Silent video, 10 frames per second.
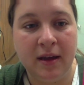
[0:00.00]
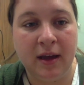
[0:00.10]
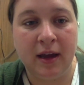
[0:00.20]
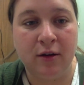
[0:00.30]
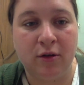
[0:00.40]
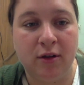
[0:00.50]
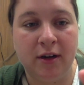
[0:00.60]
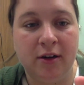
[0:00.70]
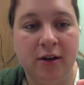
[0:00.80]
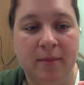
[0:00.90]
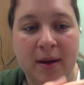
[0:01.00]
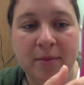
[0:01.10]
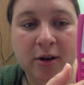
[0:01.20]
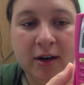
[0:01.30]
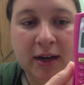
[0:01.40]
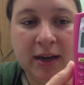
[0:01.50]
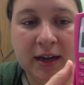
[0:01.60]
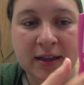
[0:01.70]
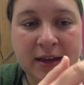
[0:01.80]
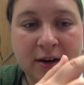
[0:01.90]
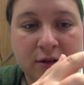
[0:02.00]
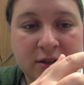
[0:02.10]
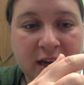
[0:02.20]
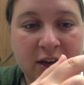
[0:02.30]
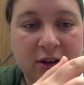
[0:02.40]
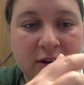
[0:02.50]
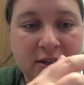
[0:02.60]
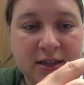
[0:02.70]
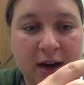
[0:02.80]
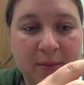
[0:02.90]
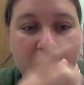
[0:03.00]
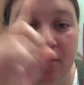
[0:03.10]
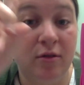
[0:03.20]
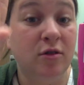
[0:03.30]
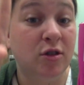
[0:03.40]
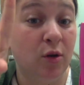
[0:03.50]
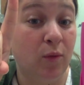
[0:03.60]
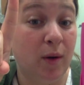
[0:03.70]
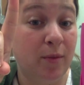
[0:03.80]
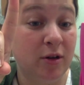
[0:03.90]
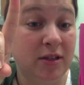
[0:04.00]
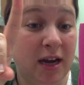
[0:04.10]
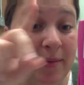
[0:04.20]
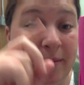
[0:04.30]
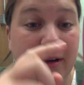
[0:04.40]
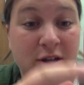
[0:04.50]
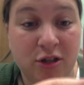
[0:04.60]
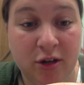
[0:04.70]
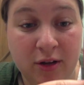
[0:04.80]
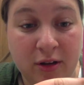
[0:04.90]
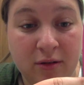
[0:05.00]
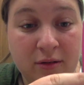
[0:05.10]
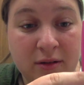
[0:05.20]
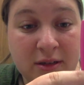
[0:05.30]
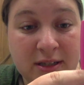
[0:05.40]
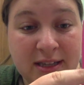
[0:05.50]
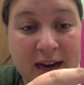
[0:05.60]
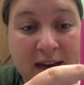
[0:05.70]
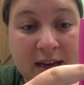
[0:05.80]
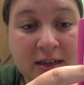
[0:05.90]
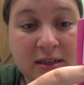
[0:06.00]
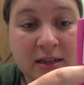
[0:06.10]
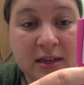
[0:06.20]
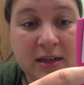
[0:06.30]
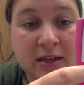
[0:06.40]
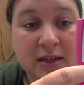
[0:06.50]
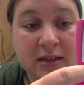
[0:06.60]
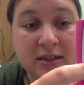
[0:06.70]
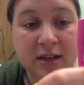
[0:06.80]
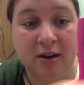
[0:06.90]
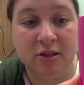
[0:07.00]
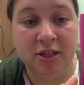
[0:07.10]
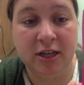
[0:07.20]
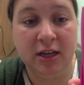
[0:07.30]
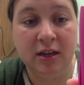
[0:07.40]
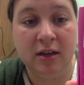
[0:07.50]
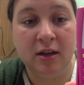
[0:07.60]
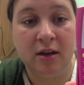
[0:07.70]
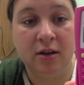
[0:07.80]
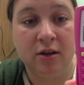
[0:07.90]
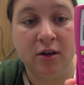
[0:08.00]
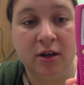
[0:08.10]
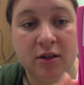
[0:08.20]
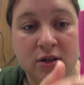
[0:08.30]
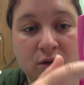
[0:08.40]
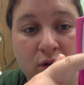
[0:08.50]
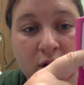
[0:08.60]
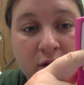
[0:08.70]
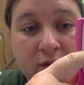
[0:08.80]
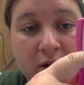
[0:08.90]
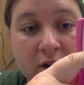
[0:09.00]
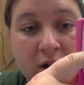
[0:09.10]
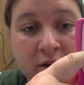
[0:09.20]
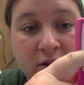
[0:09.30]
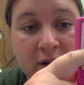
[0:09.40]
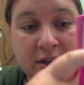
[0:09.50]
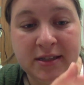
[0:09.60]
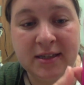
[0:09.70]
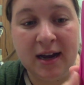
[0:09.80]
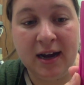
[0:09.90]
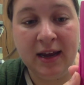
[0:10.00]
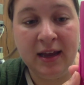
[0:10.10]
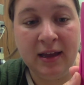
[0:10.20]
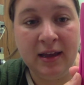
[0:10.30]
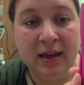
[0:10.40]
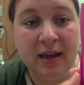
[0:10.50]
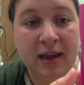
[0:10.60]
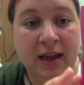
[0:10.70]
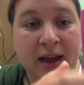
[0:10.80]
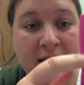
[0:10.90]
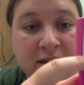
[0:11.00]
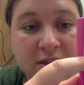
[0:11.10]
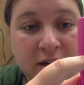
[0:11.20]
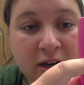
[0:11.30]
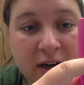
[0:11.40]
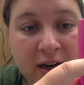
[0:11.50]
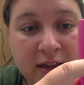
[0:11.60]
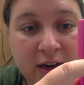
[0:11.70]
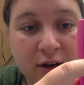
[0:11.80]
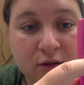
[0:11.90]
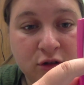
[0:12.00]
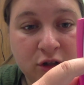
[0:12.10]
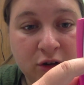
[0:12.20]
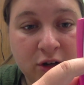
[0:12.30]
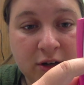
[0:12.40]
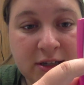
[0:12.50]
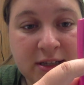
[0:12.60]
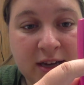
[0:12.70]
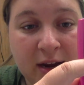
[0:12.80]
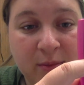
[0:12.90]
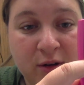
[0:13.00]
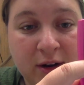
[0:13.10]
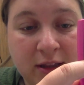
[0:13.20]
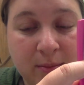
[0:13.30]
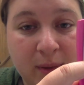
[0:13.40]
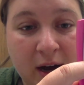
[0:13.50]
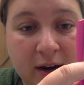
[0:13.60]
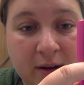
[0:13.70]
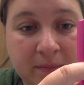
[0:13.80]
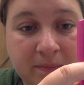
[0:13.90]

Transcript: It'll clear your memory and then it'll take you out of Sci mode. So one more time, I'm going to show you second, DRG. You're going to scroll over underneath Sci, hit enter, and then it'll show you're in Sci mode at the bottom.